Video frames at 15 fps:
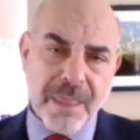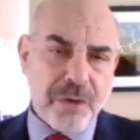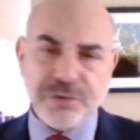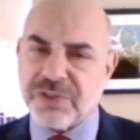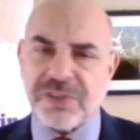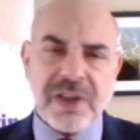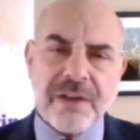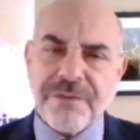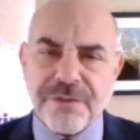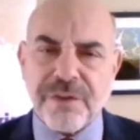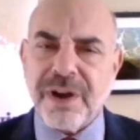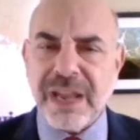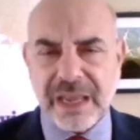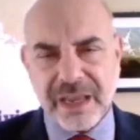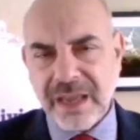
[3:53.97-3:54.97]
no
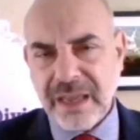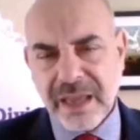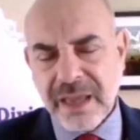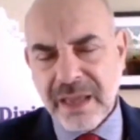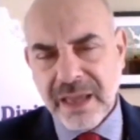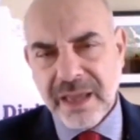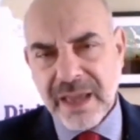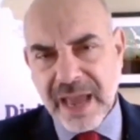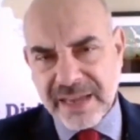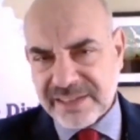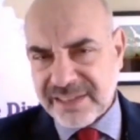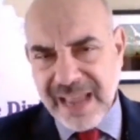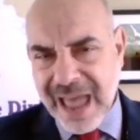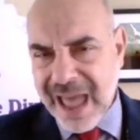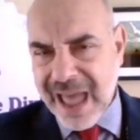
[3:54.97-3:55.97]
suffering
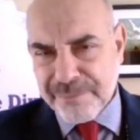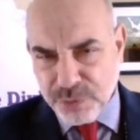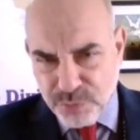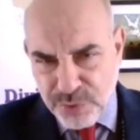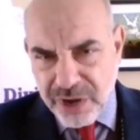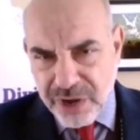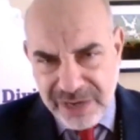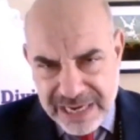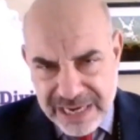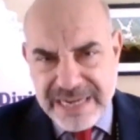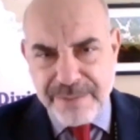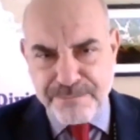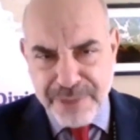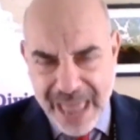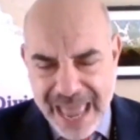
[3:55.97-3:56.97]
has to happen. We are
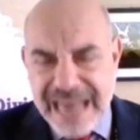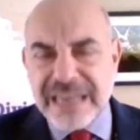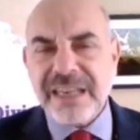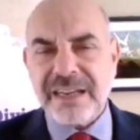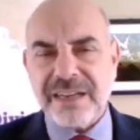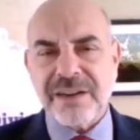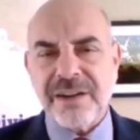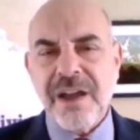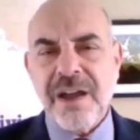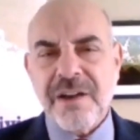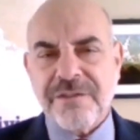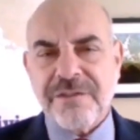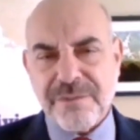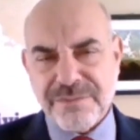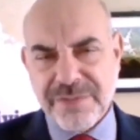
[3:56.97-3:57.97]
independent
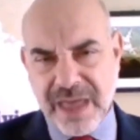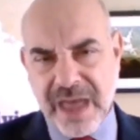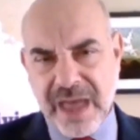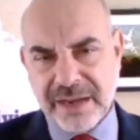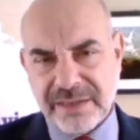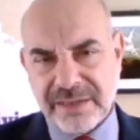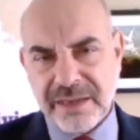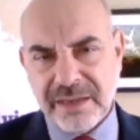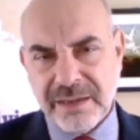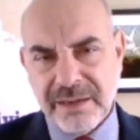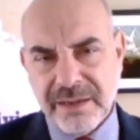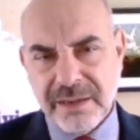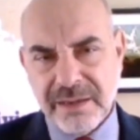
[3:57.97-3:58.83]
from that